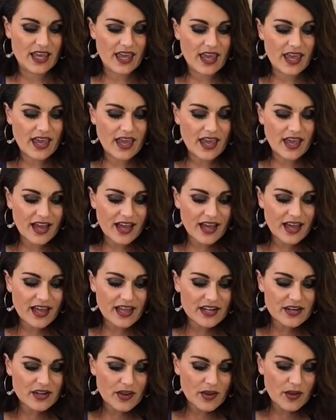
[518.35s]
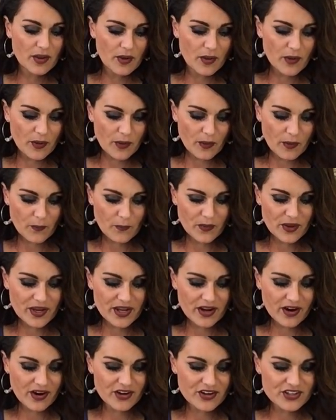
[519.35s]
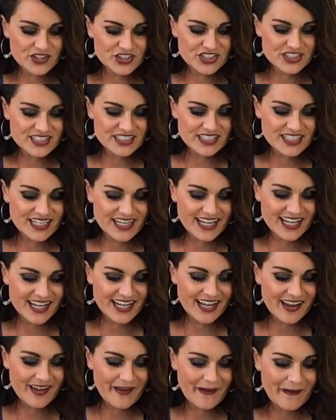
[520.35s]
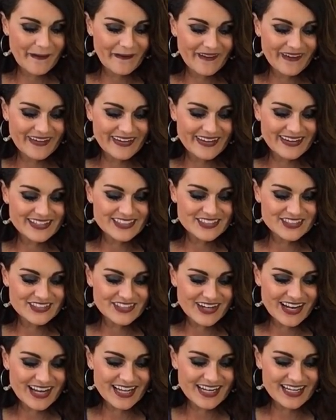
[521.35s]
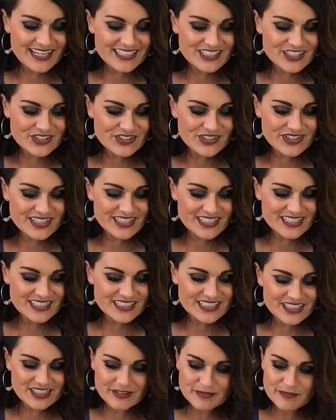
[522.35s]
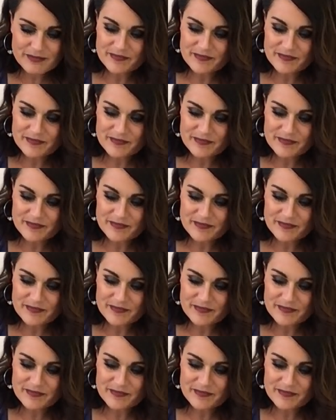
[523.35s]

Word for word: And we are just gonna try to do this.